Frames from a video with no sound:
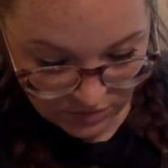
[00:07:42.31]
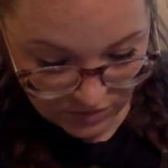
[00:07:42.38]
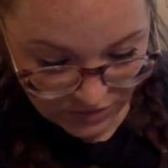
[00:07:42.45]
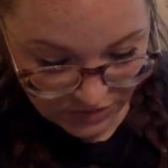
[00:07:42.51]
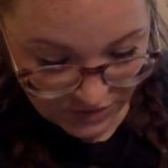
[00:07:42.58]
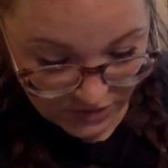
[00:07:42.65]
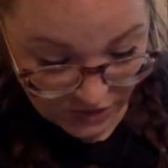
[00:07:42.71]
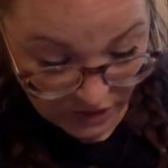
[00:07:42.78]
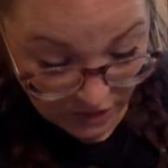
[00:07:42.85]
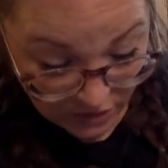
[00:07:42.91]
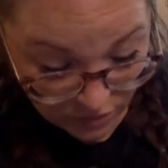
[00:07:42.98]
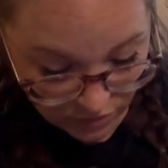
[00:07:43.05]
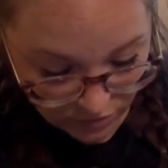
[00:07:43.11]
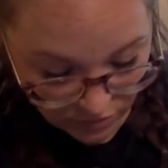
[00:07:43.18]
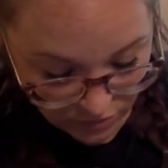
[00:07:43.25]
a
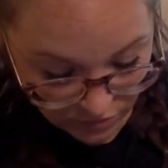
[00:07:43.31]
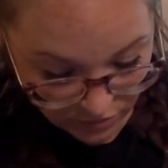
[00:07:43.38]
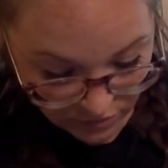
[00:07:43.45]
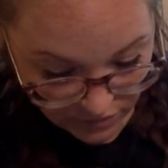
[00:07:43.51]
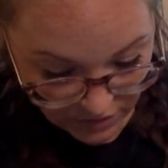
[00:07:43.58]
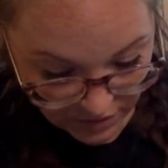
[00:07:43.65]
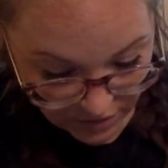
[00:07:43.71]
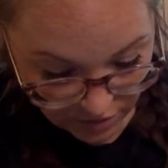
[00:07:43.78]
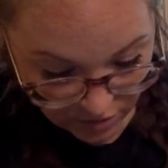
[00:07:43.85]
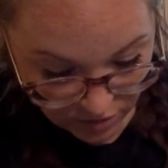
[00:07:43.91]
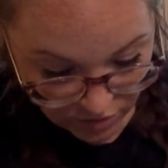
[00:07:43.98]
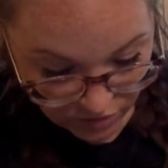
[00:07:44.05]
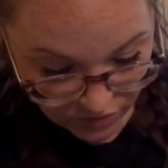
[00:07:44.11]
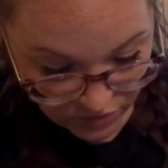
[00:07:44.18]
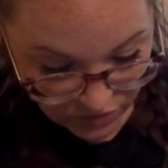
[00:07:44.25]
tunnel,
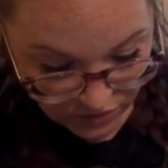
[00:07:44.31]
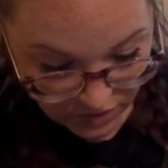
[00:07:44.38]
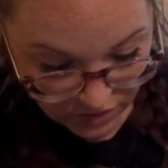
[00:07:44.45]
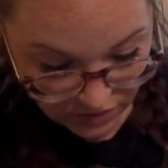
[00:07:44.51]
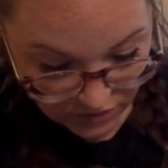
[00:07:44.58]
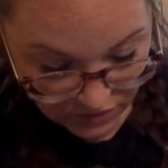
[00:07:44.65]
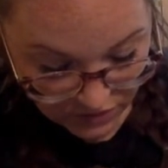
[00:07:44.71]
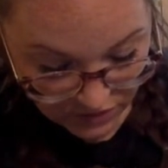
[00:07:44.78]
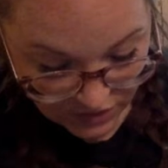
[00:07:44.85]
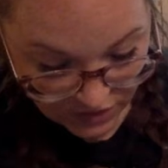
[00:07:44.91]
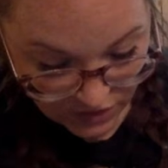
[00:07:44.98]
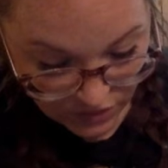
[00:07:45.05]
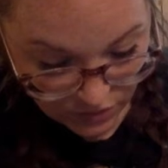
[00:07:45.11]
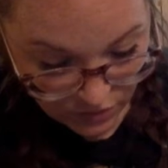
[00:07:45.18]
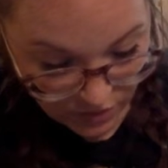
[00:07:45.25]
there's the city
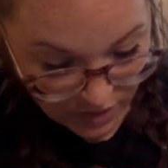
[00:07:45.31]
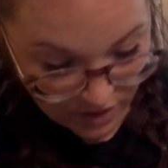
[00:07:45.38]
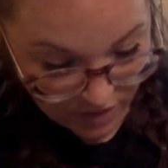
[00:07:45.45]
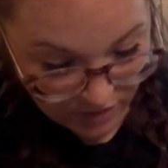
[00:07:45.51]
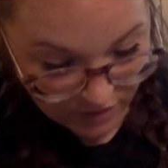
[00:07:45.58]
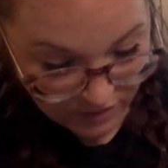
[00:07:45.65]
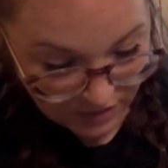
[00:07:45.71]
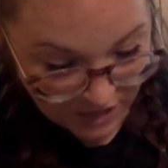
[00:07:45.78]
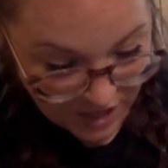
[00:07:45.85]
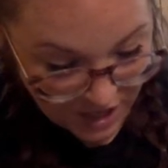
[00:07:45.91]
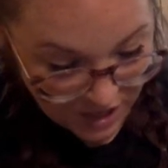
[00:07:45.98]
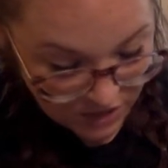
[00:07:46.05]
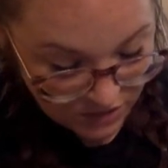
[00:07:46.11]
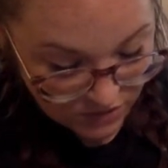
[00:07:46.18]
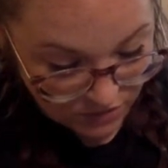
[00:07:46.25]
square and the
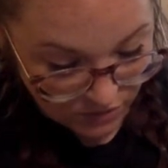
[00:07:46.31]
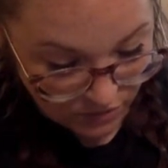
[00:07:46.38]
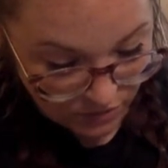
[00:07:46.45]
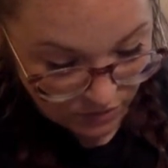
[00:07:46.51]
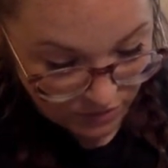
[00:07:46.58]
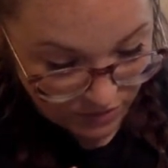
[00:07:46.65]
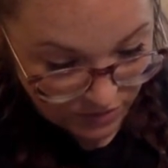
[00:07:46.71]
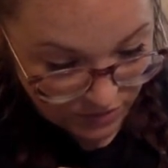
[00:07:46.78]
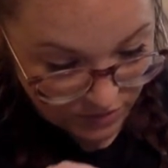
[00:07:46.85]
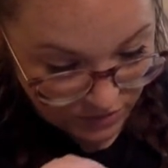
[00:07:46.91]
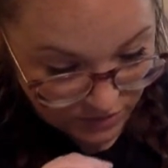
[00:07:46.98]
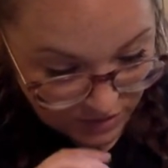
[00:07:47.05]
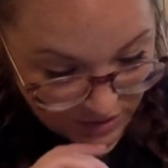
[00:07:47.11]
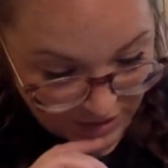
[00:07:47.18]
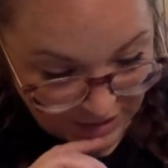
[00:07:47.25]
castle,
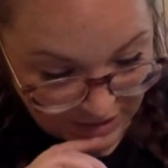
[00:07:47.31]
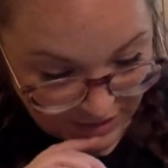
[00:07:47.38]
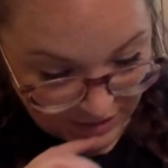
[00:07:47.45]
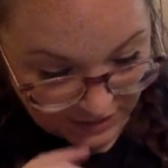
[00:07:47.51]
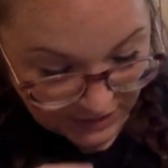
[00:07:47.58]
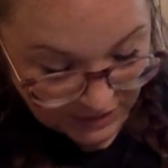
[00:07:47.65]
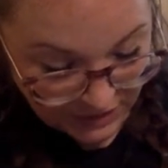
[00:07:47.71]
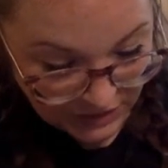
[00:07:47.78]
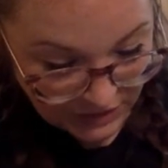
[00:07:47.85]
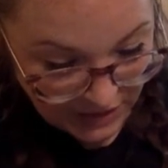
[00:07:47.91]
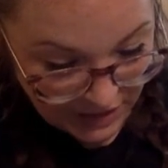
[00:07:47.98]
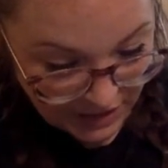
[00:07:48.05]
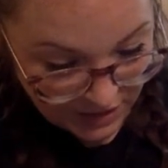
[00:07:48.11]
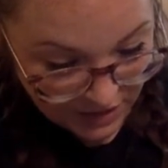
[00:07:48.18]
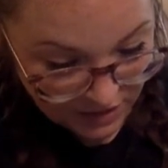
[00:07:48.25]
there's like a
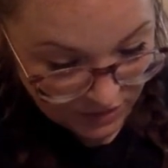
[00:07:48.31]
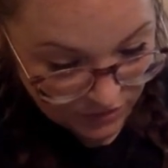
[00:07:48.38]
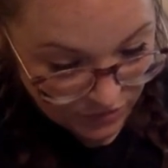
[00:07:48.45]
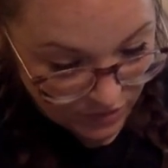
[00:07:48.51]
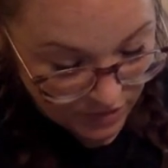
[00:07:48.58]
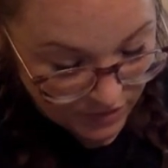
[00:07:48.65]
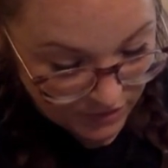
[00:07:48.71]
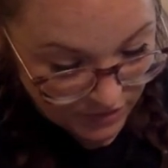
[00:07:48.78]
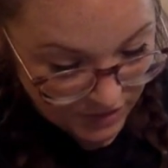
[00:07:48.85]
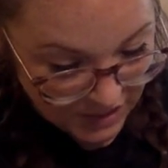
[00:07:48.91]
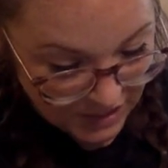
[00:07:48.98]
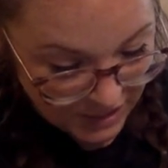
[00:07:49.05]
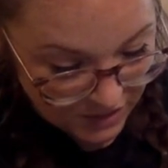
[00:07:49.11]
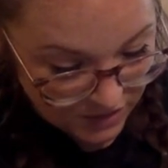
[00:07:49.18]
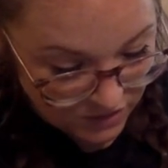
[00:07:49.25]
lake in front of the
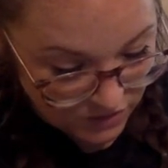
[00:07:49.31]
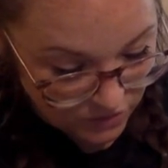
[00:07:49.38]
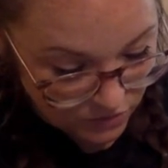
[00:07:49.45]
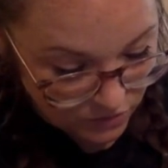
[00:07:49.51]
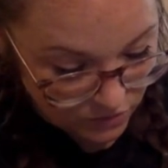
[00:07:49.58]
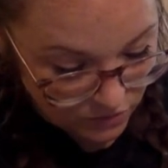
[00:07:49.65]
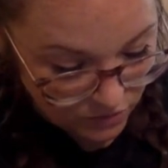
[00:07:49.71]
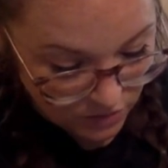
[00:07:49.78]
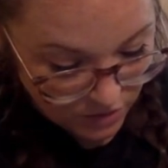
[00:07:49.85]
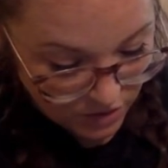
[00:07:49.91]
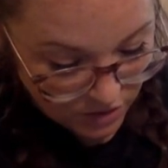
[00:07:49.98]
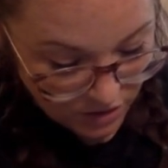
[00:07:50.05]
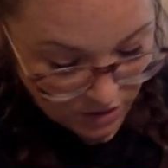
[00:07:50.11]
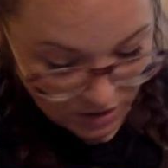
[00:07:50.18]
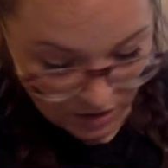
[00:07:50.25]
castle.
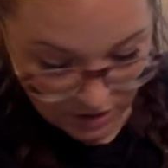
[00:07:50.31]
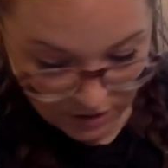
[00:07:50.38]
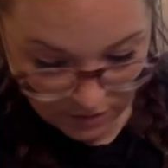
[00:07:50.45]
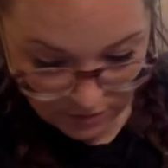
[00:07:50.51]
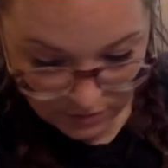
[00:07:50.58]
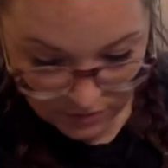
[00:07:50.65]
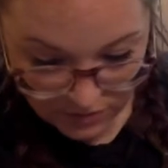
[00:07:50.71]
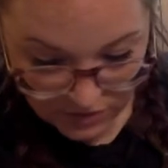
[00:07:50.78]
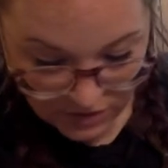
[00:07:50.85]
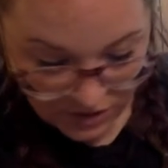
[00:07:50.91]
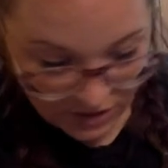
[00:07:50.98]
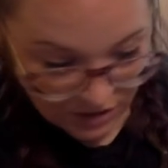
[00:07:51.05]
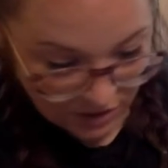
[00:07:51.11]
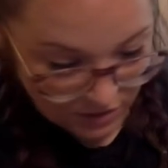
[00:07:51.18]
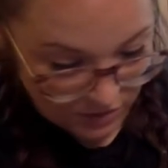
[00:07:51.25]
Looks
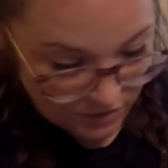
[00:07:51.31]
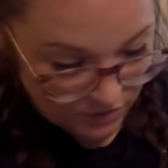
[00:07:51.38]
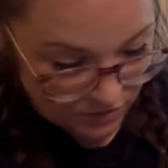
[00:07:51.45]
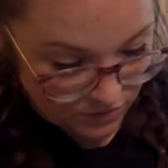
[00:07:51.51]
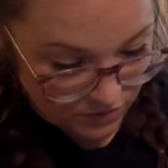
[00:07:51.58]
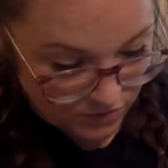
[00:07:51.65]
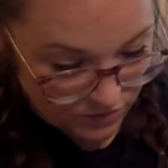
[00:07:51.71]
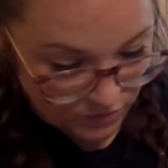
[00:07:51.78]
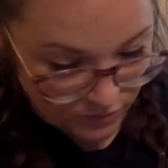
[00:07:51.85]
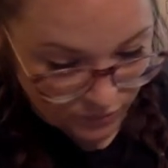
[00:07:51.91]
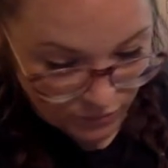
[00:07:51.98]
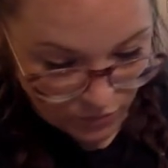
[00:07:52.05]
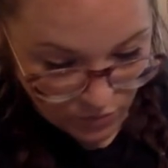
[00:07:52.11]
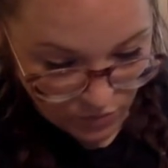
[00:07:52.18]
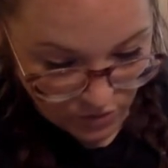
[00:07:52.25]
like there's
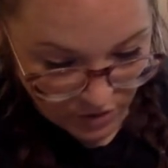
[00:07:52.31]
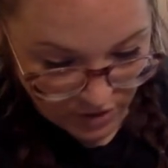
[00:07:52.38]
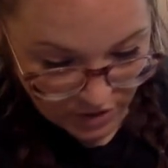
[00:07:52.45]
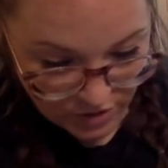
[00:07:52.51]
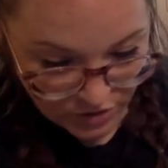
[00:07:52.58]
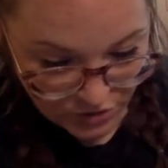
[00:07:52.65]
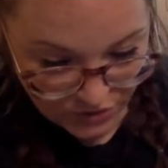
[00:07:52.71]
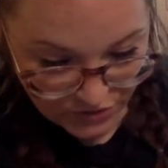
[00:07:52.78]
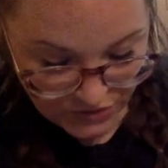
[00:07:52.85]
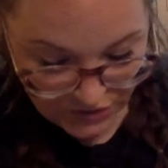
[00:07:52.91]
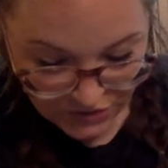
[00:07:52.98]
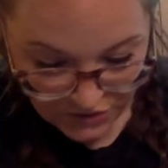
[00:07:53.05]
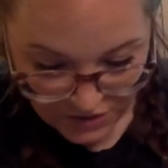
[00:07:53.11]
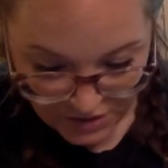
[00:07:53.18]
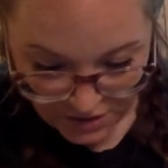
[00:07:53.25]
4
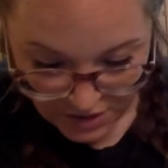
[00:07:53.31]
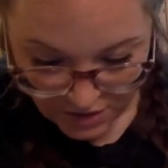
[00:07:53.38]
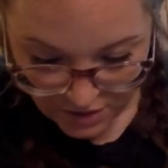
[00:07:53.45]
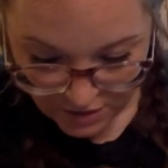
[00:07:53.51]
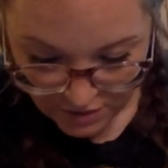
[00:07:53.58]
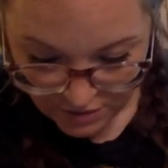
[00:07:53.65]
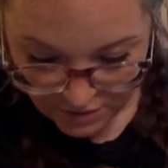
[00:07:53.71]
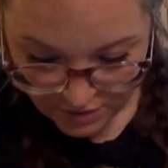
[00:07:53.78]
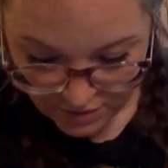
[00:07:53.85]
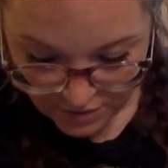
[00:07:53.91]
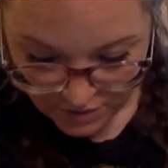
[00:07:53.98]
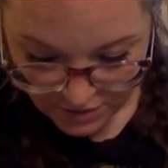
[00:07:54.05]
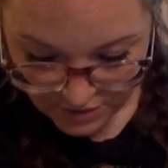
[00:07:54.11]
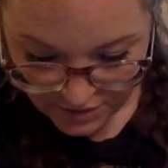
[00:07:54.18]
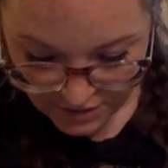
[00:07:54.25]
entrances to get into
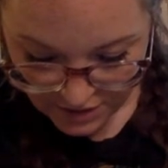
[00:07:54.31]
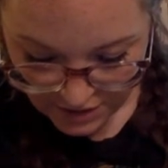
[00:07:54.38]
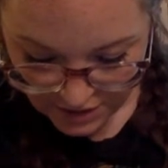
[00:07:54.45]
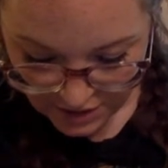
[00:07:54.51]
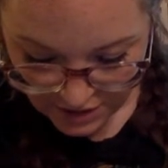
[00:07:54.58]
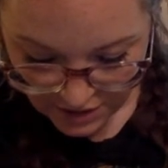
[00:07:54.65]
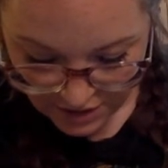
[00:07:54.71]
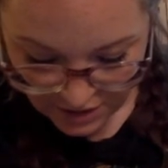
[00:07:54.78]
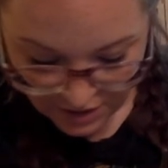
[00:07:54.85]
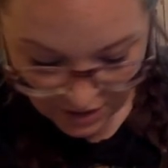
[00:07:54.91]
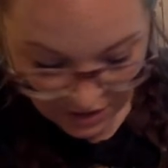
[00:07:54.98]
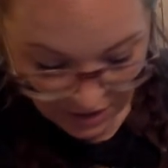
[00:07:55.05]
the city,